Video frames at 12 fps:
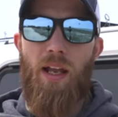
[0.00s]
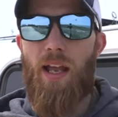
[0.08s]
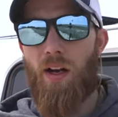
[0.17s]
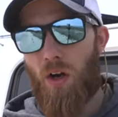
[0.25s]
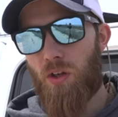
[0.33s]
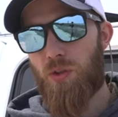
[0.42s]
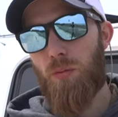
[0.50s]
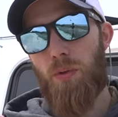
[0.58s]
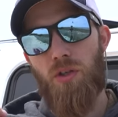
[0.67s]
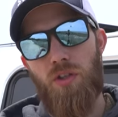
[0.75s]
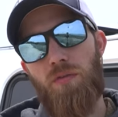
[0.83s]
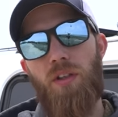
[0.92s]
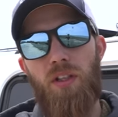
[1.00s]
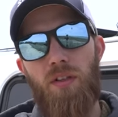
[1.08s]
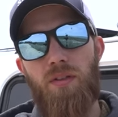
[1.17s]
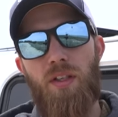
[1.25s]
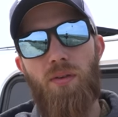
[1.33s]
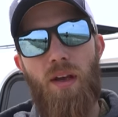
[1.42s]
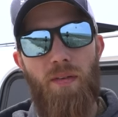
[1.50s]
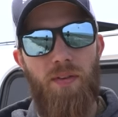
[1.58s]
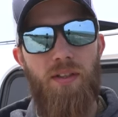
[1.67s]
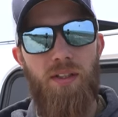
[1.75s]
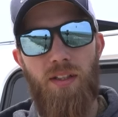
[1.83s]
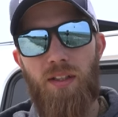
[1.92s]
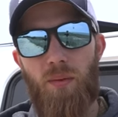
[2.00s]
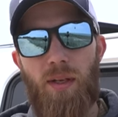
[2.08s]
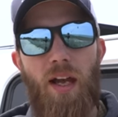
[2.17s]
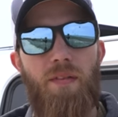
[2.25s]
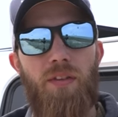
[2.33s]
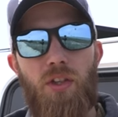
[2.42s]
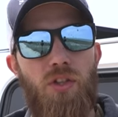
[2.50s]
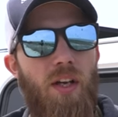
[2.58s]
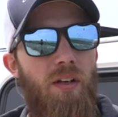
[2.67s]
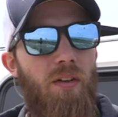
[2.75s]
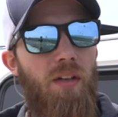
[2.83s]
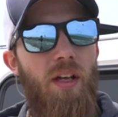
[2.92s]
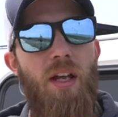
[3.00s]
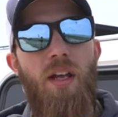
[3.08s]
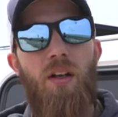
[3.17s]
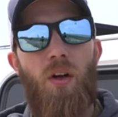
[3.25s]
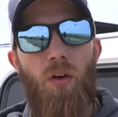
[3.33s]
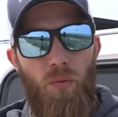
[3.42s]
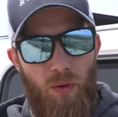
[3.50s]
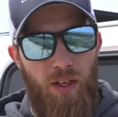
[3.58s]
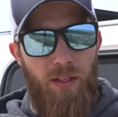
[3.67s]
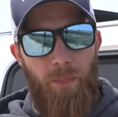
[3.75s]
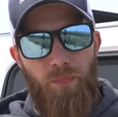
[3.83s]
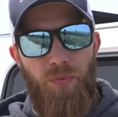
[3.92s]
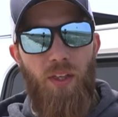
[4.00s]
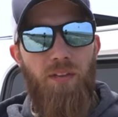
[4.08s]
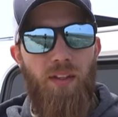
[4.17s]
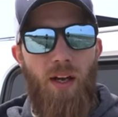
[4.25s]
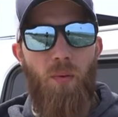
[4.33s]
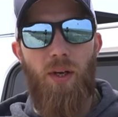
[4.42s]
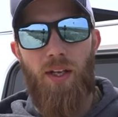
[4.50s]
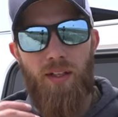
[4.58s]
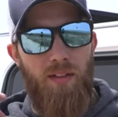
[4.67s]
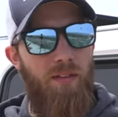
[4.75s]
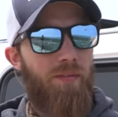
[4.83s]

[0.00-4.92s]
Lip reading: and also pushes videos that you haven't seen that we have on the channel already. That way,